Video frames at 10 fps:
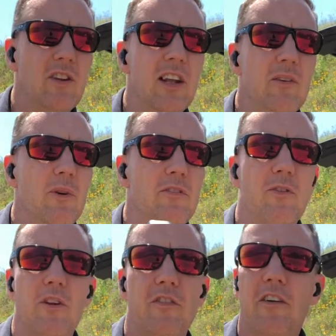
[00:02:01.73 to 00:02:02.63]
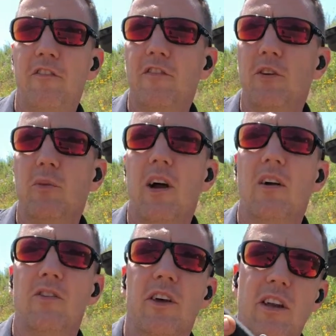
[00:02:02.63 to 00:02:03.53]
you like, what, 45, 50
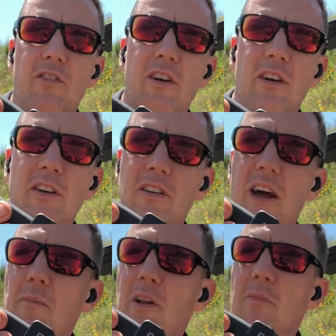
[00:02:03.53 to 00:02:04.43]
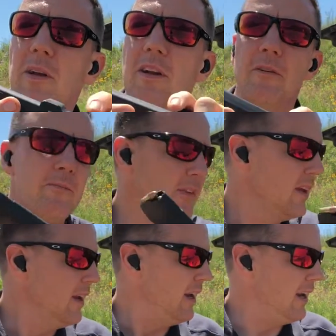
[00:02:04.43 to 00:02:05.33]
rounds out of a 9mm.
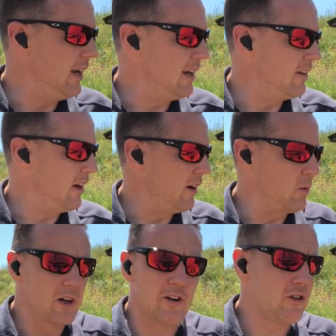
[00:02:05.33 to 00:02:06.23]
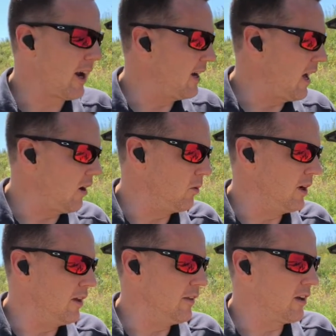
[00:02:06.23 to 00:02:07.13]
And we're gonna try it out
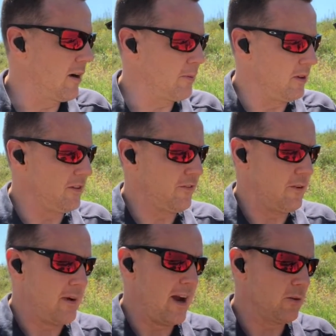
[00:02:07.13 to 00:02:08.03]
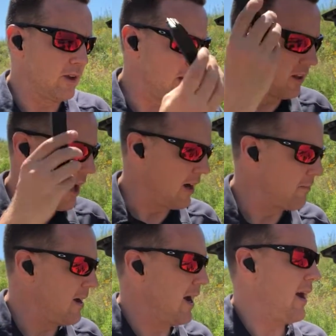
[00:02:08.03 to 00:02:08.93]
with a couple of different mags. We got a Glock
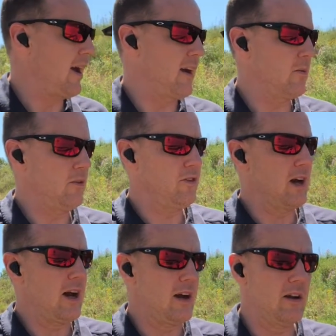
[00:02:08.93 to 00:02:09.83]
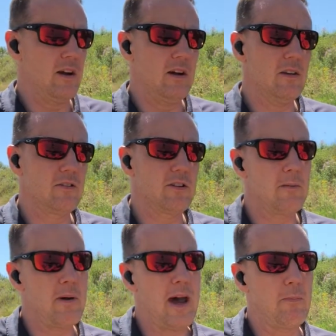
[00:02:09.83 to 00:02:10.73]
mag, we've got, looks like
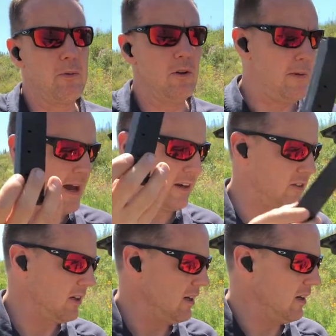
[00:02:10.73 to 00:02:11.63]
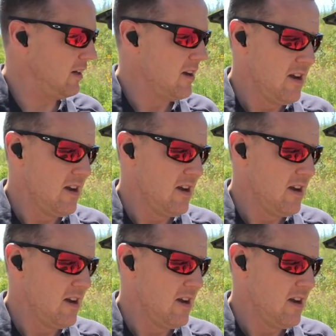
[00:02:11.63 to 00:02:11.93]
a Magpul magazine,